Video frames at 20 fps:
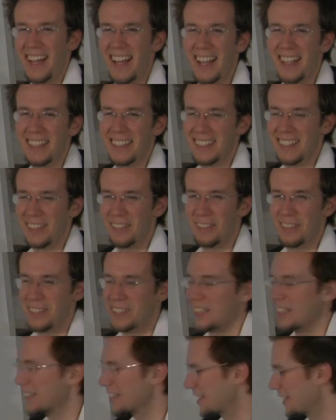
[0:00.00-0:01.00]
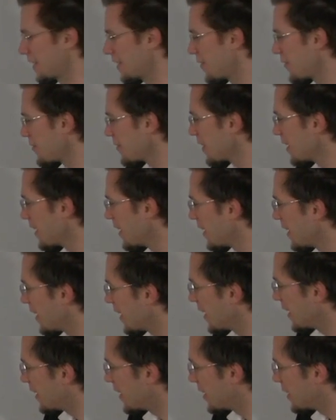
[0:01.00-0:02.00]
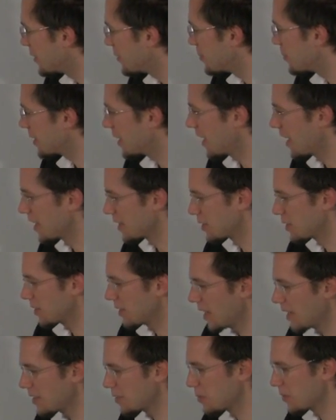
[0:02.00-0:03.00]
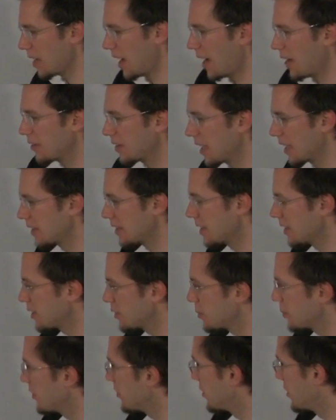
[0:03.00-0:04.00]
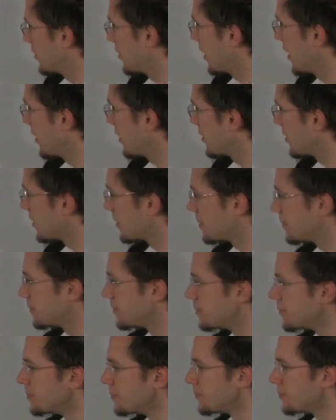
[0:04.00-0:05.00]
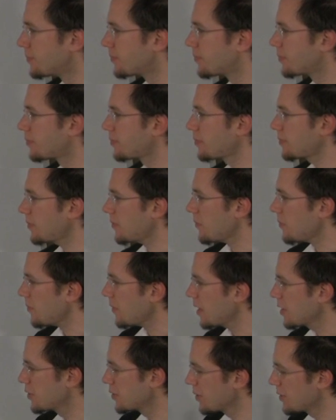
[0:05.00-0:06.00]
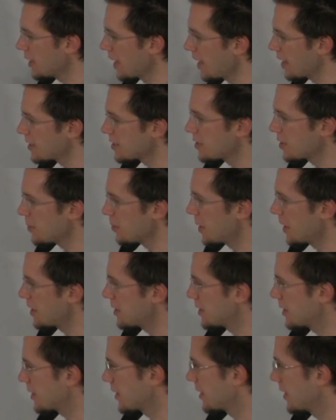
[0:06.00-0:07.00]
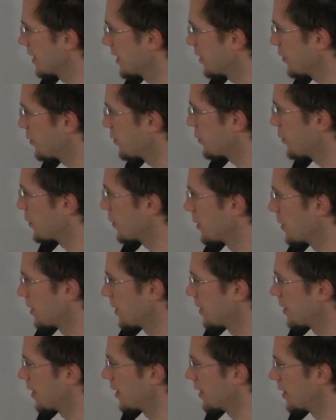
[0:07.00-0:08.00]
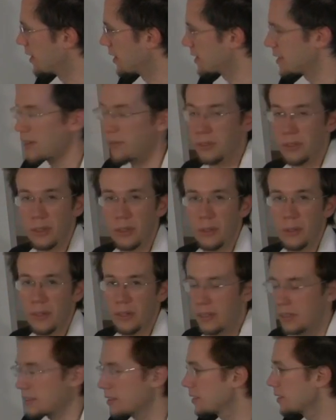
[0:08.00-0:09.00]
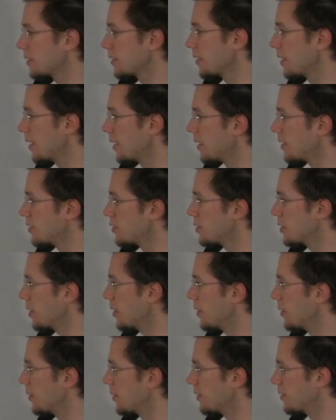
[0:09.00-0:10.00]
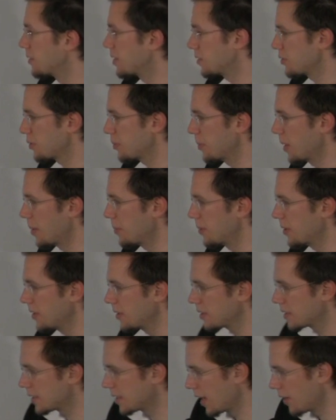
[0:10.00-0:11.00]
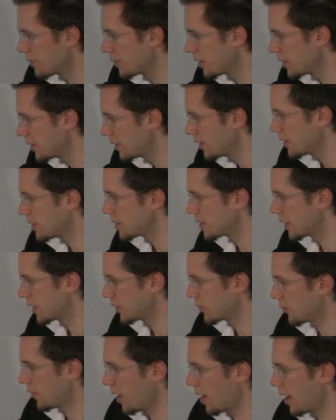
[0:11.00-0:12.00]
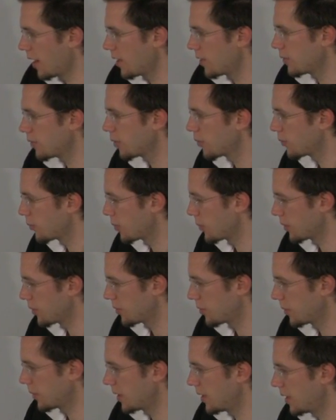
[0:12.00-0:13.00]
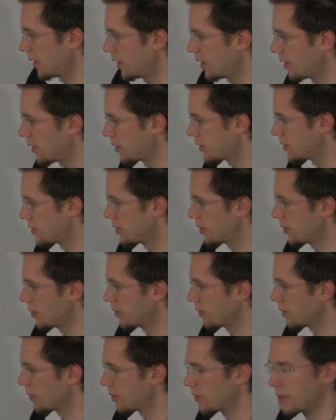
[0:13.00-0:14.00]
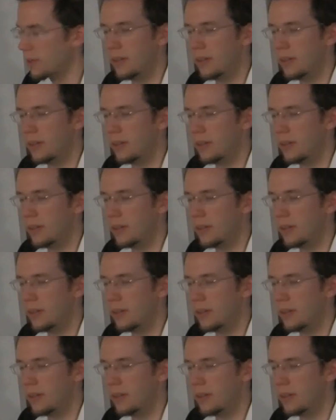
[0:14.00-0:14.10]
I had to think for a second there. But yeah, so that's how that thing's moving around. So that's your basic thing for 7th chords. So just remember 7, 6, 5, 4, 3, 2.